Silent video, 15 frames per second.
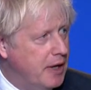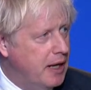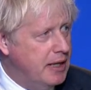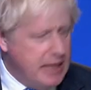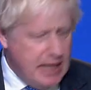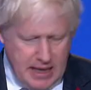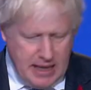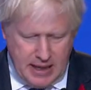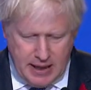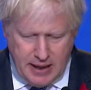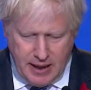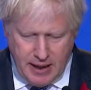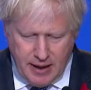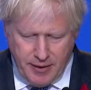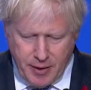a year
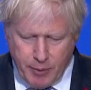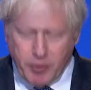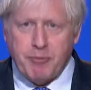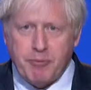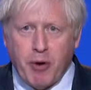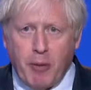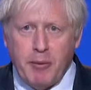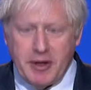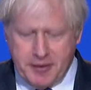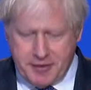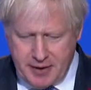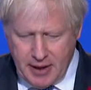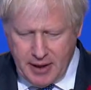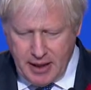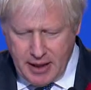that was
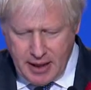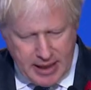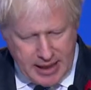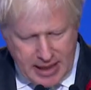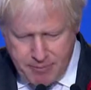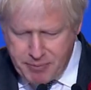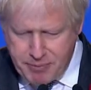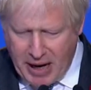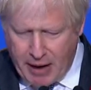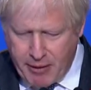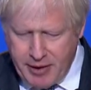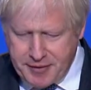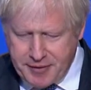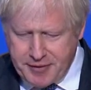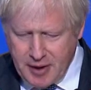promised in
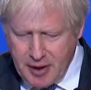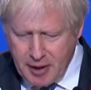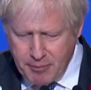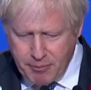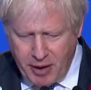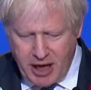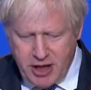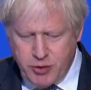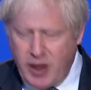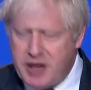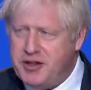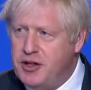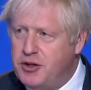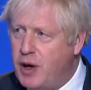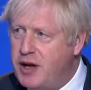Paris by
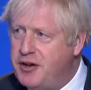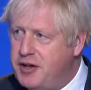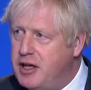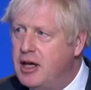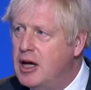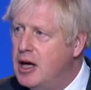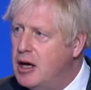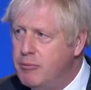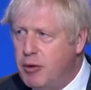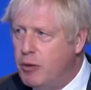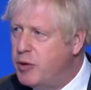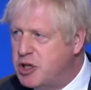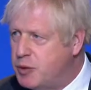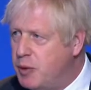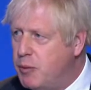2020, but
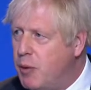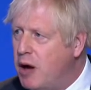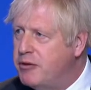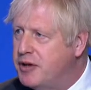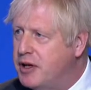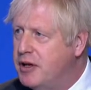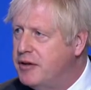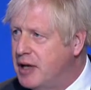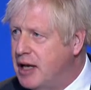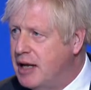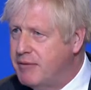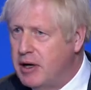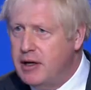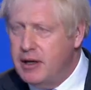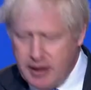which we won't
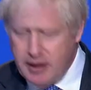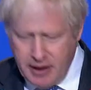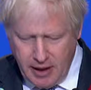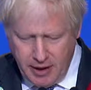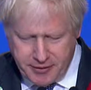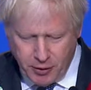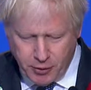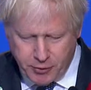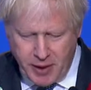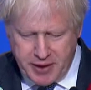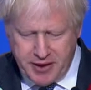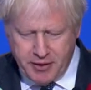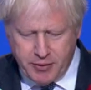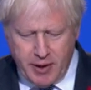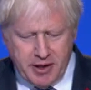deliver until
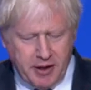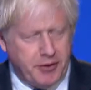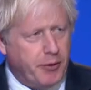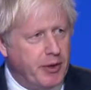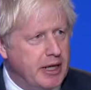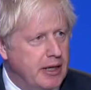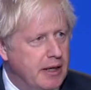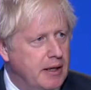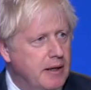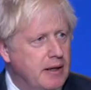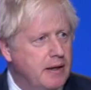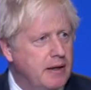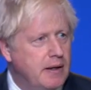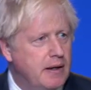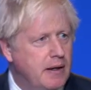2023.
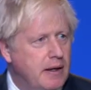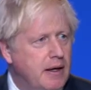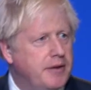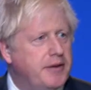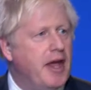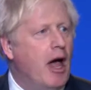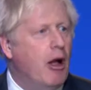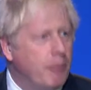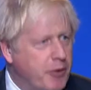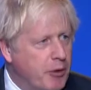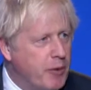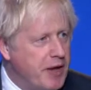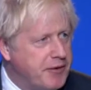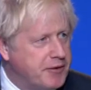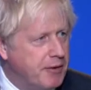To help
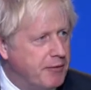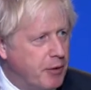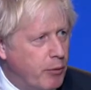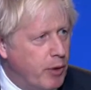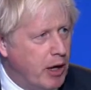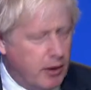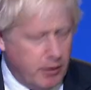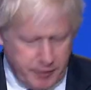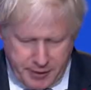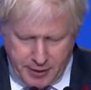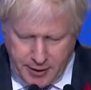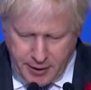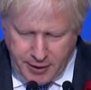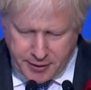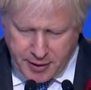the rest of the world
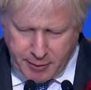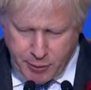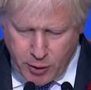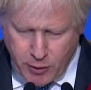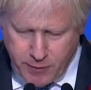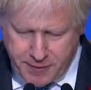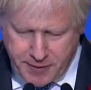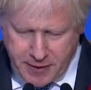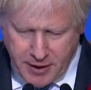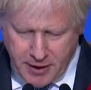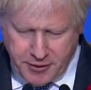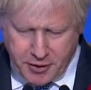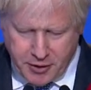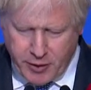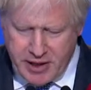to
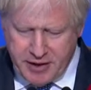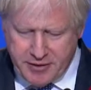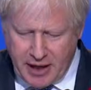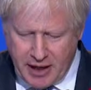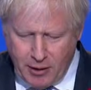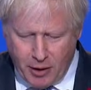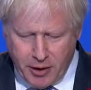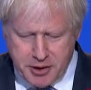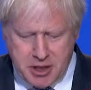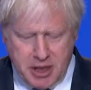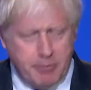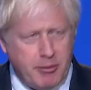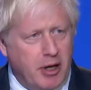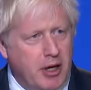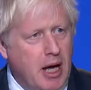move to green
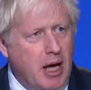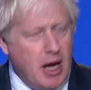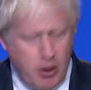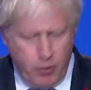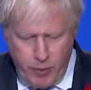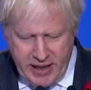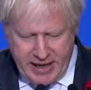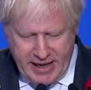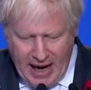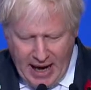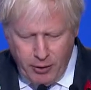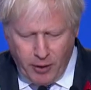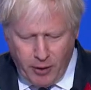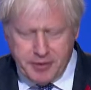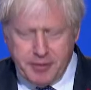technology. But we
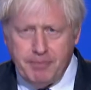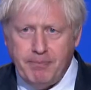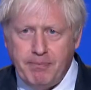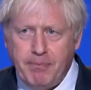cannot